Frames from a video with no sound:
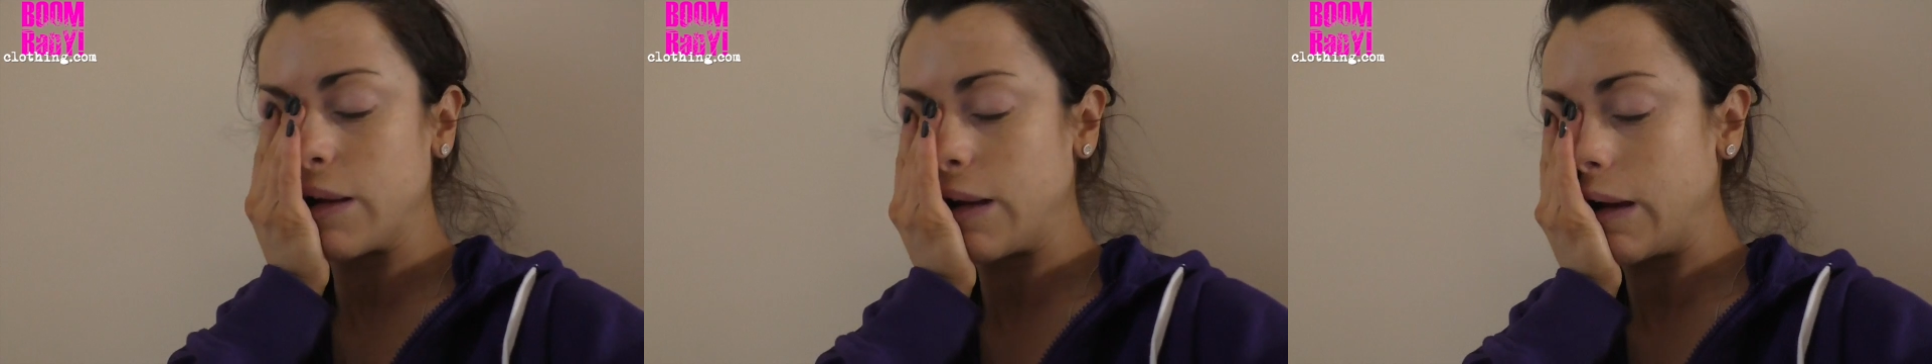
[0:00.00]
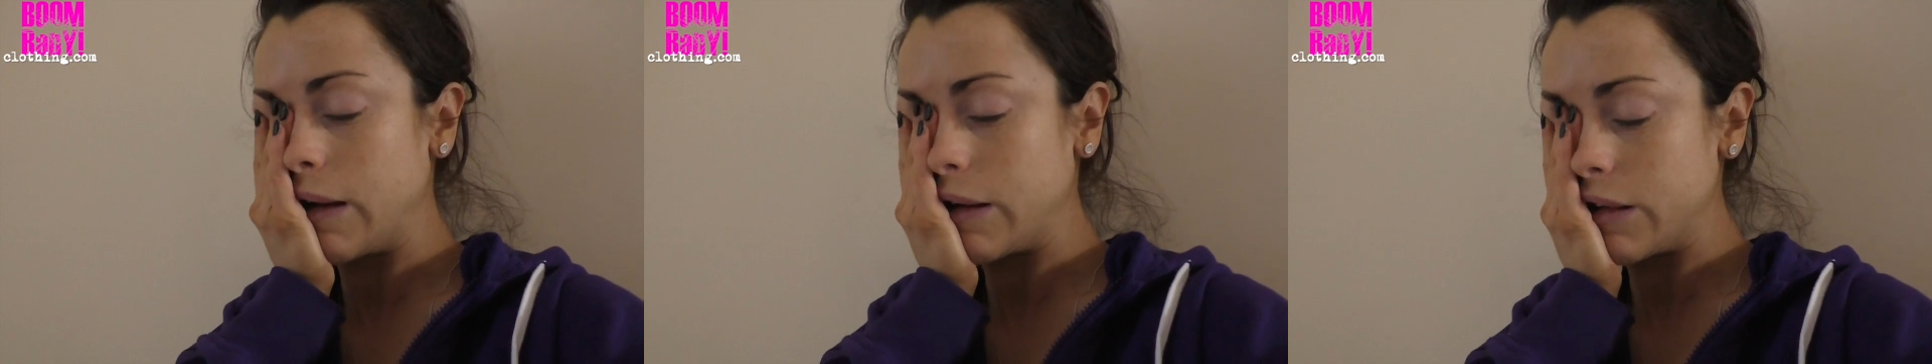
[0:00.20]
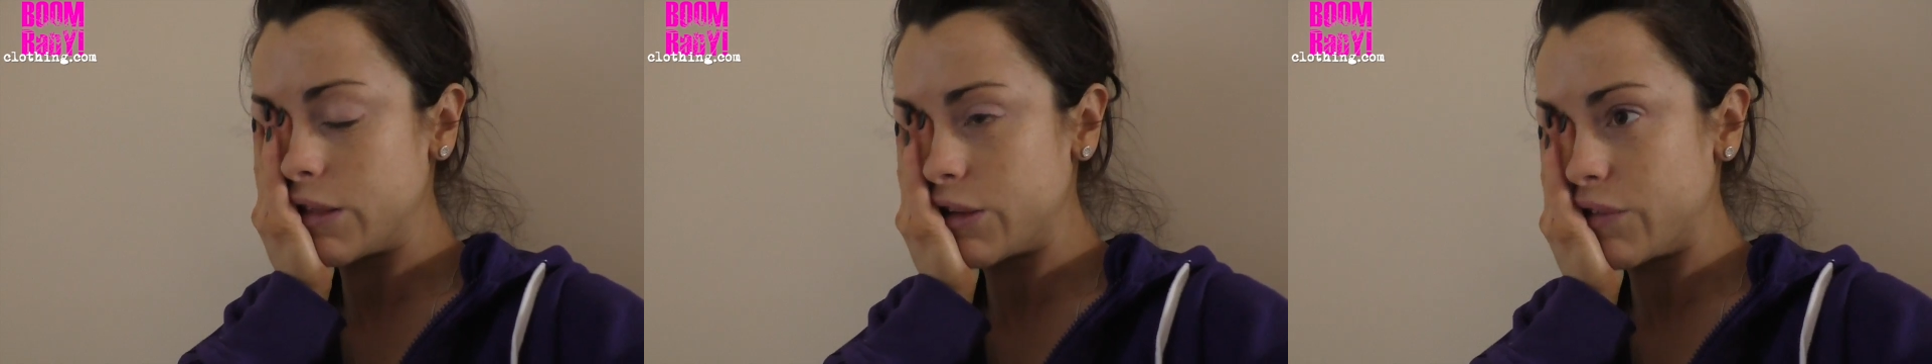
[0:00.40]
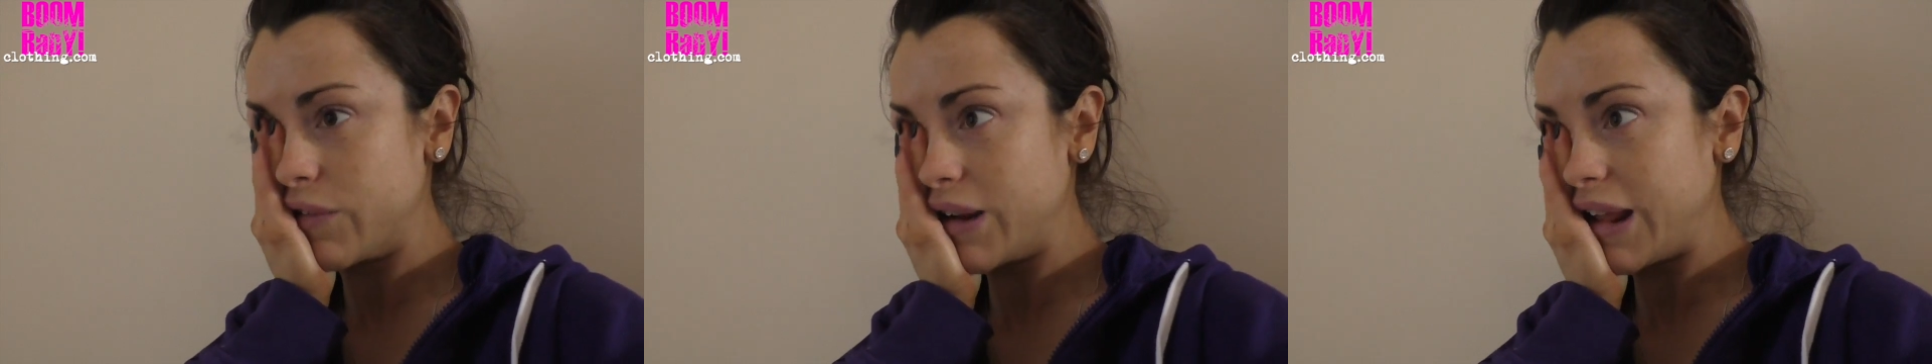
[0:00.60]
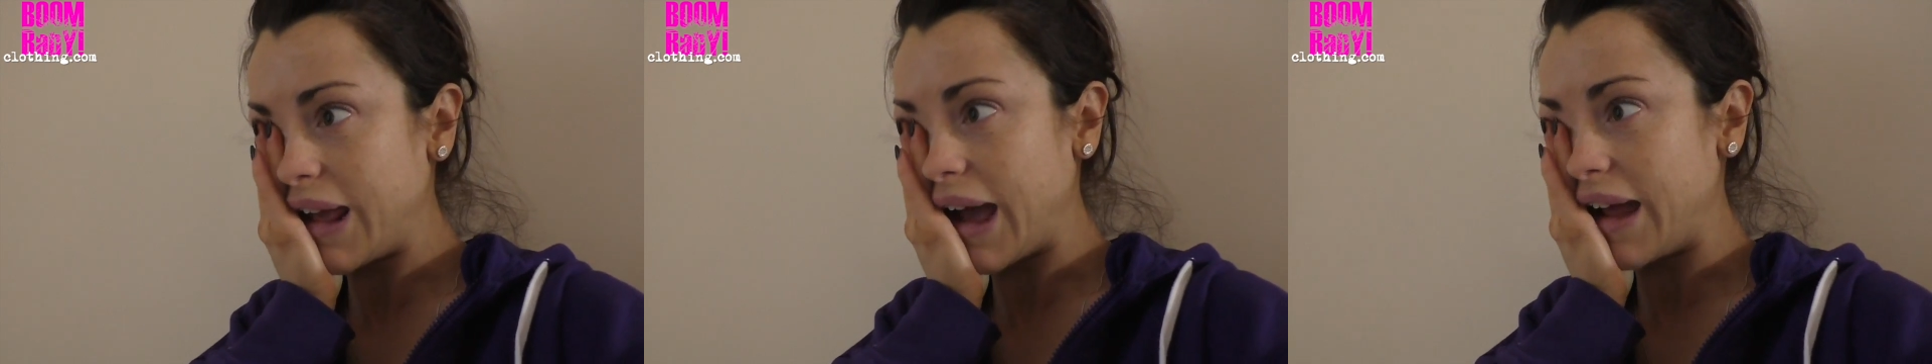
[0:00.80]
and they're
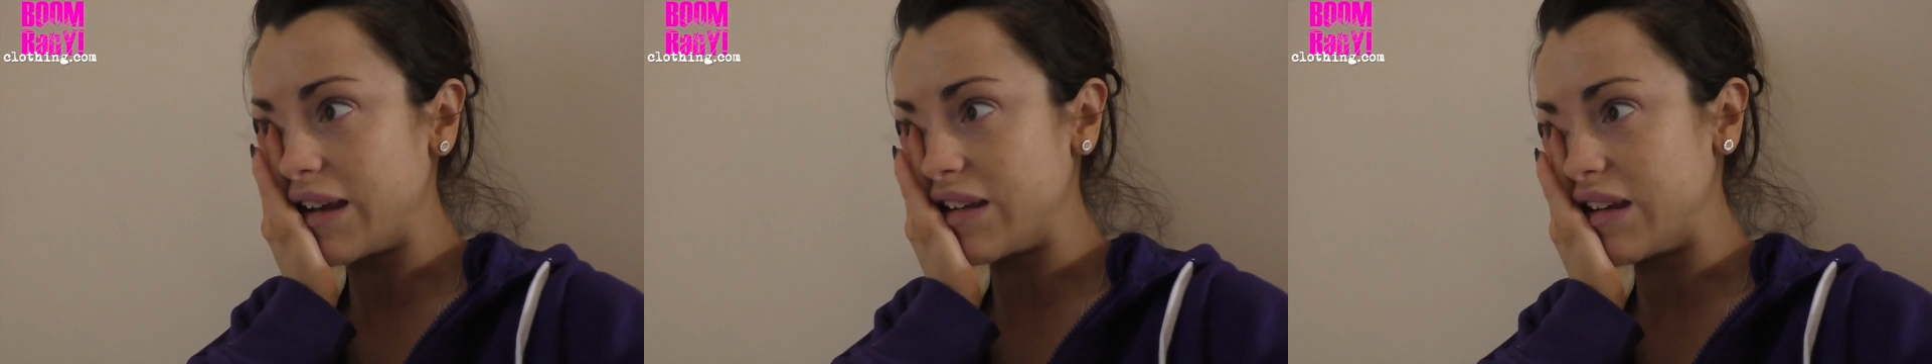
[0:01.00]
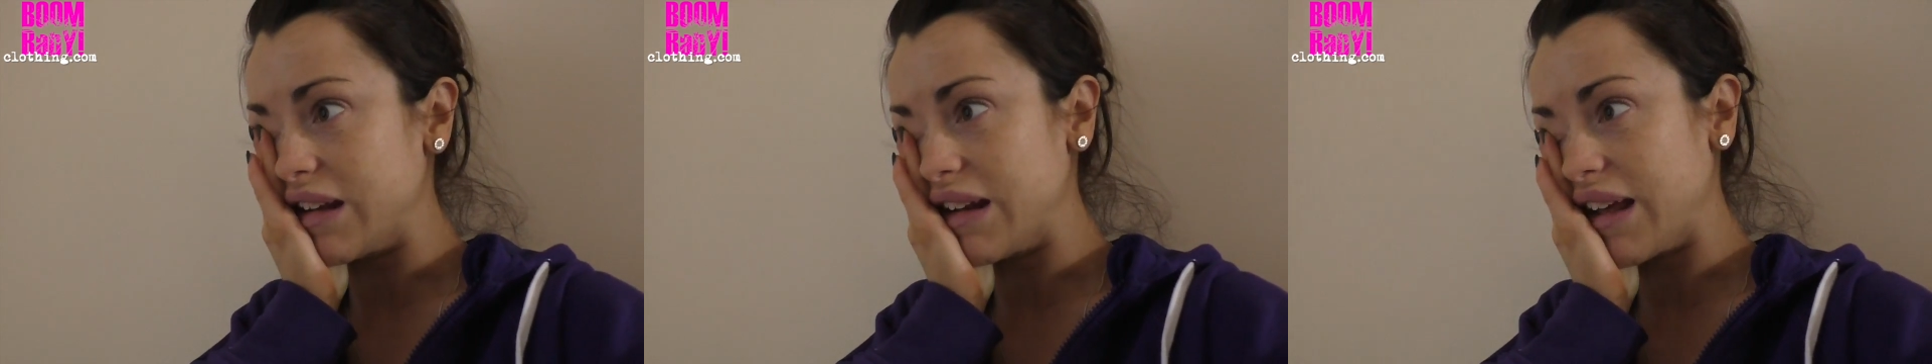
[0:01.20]
really handy.